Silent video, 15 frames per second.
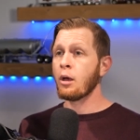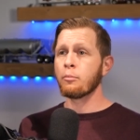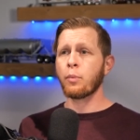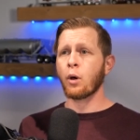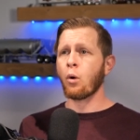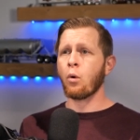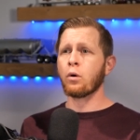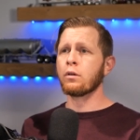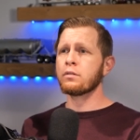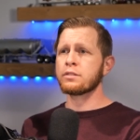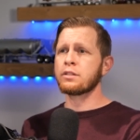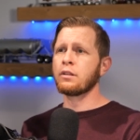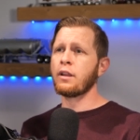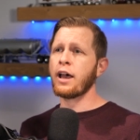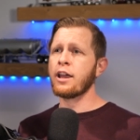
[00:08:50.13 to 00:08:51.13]
But oral
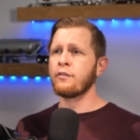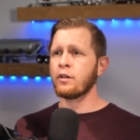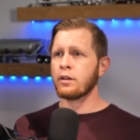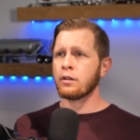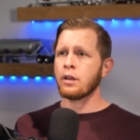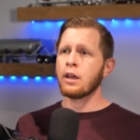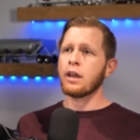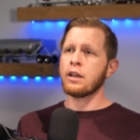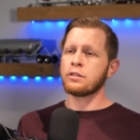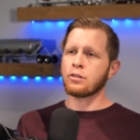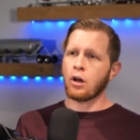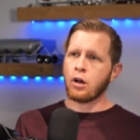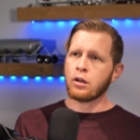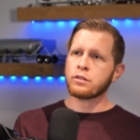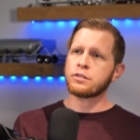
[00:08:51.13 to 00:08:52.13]
saliva is
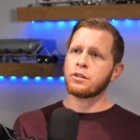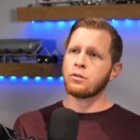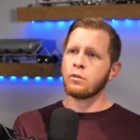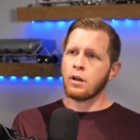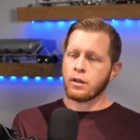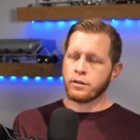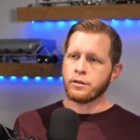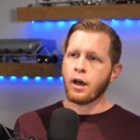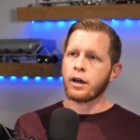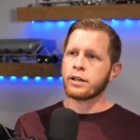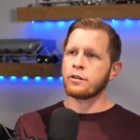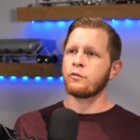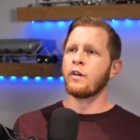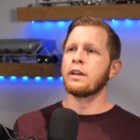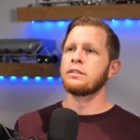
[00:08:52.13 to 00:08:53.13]
also
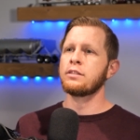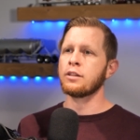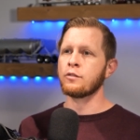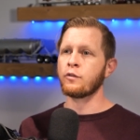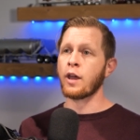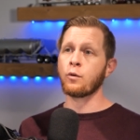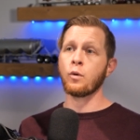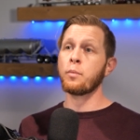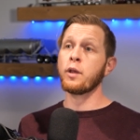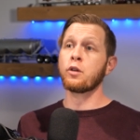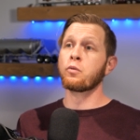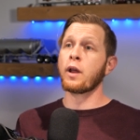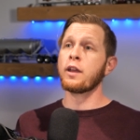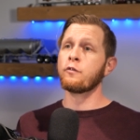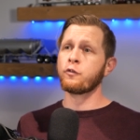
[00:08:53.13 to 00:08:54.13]
non-invasive and would be
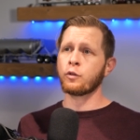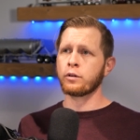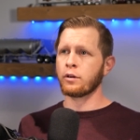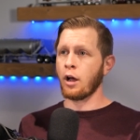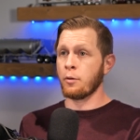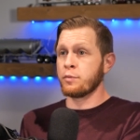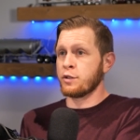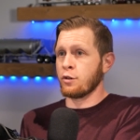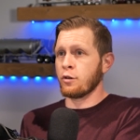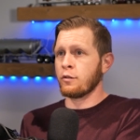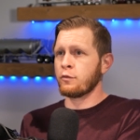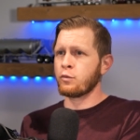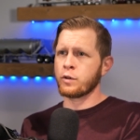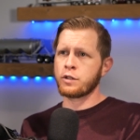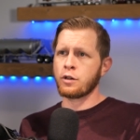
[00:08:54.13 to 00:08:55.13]
great for observed
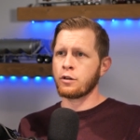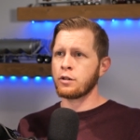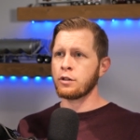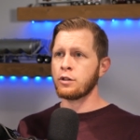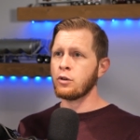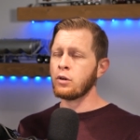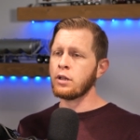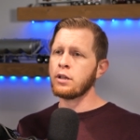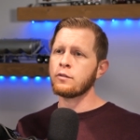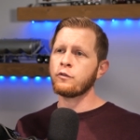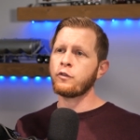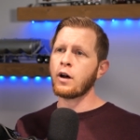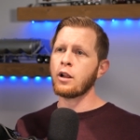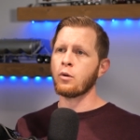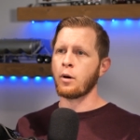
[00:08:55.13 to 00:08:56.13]
return to duty and
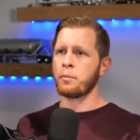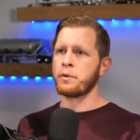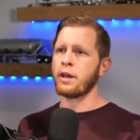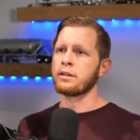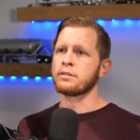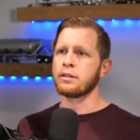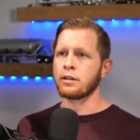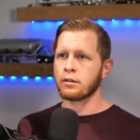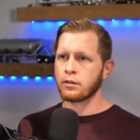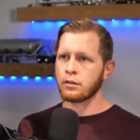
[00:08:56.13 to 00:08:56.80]
follow-up testing.